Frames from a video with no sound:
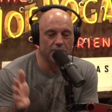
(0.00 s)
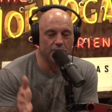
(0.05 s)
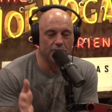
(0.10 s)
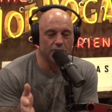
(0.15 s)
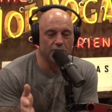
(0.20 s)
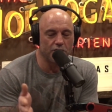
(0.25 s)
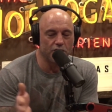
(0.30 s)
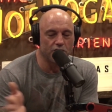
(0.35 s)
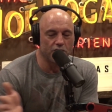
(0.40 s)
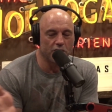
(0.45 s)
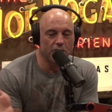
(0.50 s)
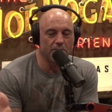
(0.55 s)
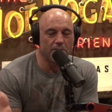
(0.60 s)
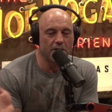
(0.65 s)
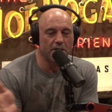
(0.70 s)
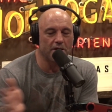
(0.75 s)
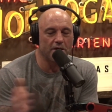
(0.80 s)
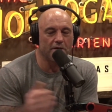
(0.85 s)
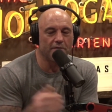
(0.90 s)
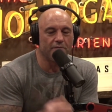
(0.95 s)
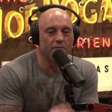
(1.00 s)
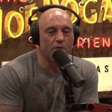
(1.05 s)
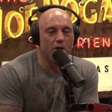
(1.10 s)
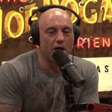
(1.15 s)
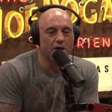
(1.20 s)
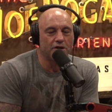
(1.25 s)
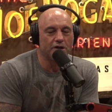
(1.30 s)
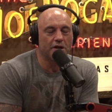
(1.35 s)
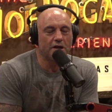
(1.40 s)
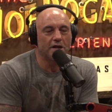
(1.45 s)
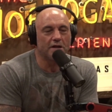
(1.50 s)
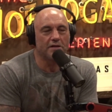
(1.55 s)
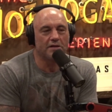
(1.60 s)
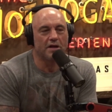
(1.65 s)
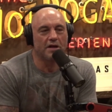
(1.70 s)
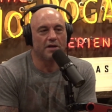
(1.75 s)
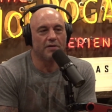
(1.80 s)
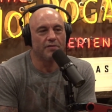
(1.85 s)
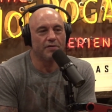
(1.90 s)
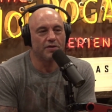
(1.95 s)
your enjoyment of watching it
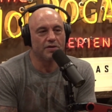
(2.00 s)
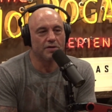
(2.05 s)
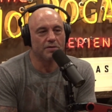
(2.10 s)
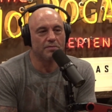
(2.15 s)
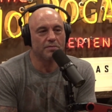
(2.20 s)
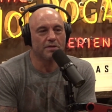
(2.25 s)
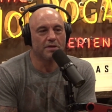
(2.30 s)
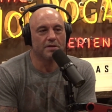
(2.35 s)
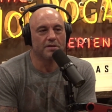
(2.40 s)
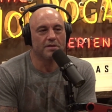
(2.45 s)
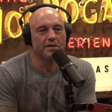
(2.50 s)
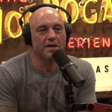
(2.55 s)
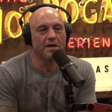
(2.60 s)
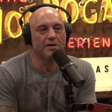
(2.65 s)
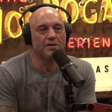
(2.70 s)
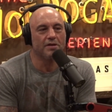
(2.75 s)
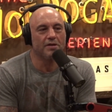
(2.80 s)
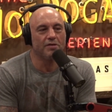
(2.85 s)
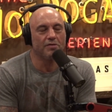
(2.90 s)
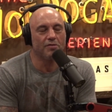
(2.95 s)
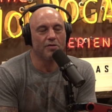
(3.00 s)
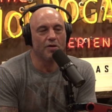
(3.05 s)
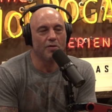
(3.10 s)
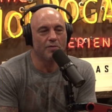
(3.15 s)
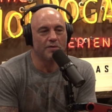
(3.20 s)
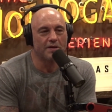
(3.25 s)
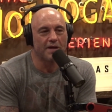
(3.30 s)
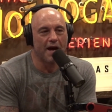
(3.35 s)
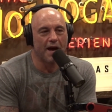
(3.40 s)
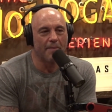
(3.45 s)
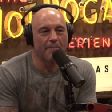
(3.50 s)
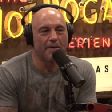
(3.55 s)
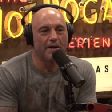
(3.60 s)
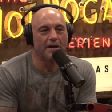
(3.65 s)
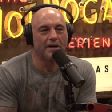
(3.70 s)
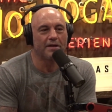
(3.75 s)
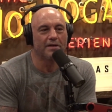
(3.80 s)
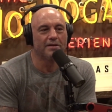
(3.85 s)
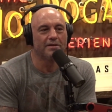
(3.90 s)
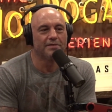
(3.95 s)
on television because you know what's
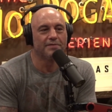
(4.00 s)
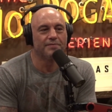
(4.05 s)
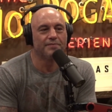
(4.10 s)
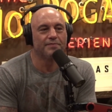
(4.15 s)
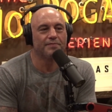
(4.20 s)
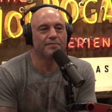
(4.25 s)
happening.